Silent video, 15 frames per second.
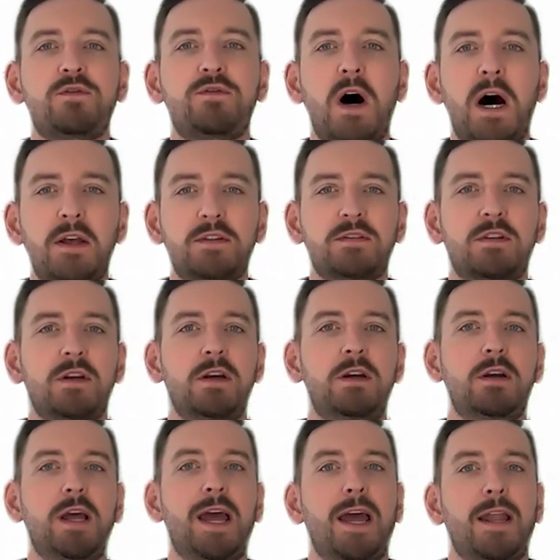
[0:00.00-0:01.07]
faster
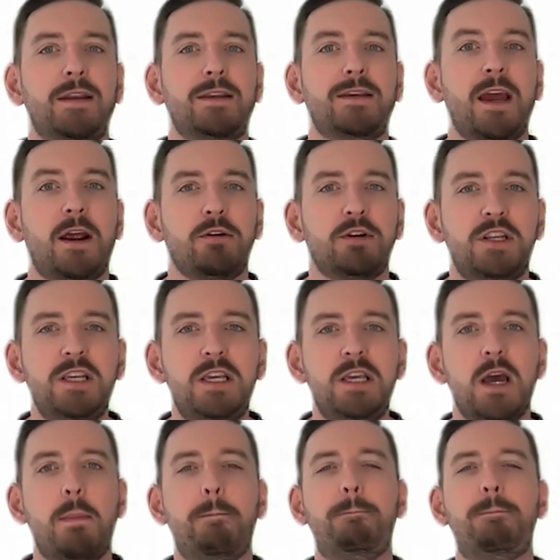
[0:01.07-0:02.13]
and guarantee
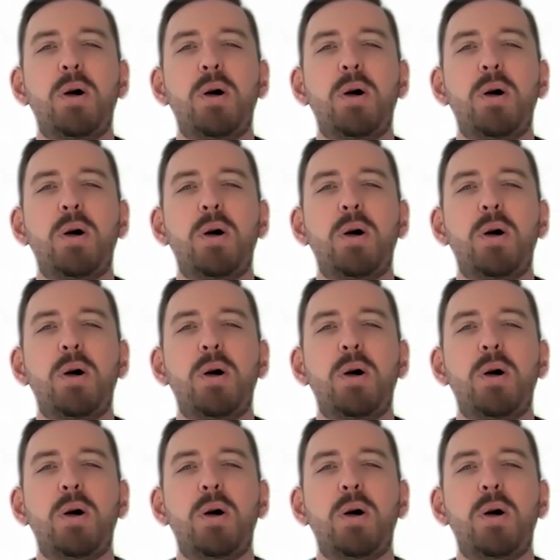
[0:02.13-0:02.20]
a